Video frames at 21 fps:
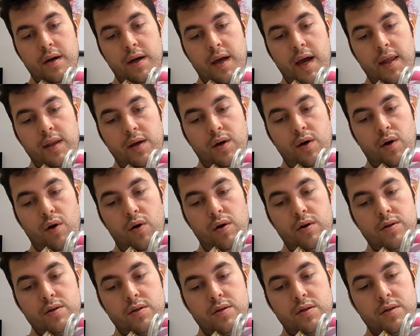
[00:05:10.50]
again, the
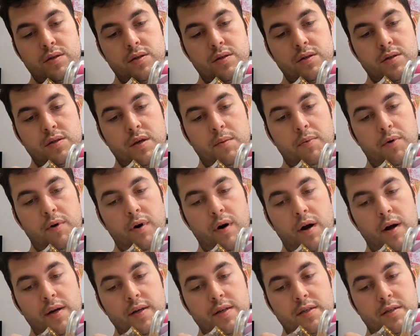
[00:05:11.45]
colours
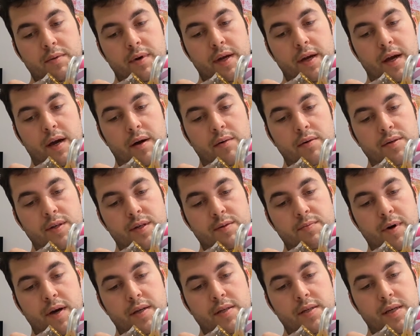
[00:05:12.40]
surprised me. I was
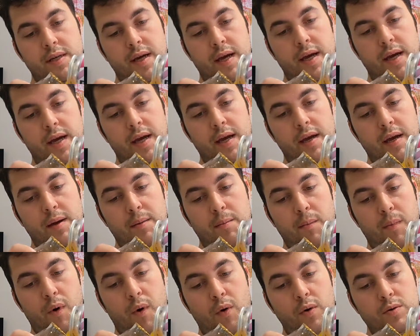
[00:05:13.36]
expecting
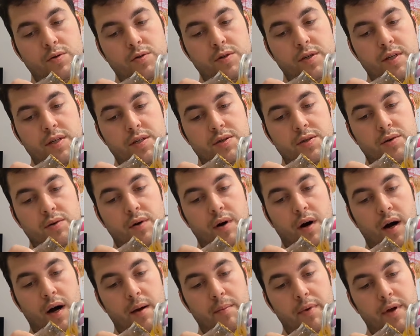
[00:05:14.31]
a more
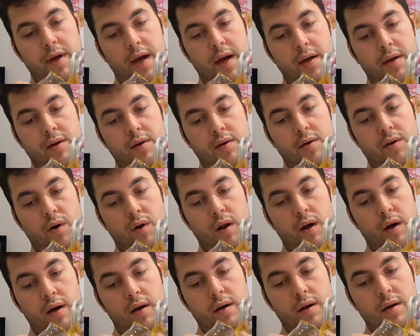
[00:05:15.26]
traditional IPA
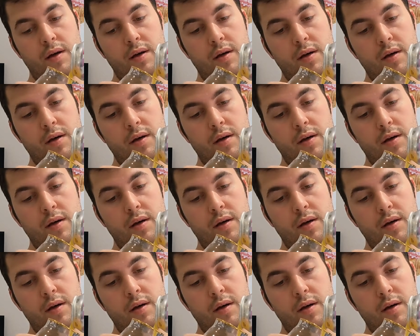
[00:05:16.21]
colour.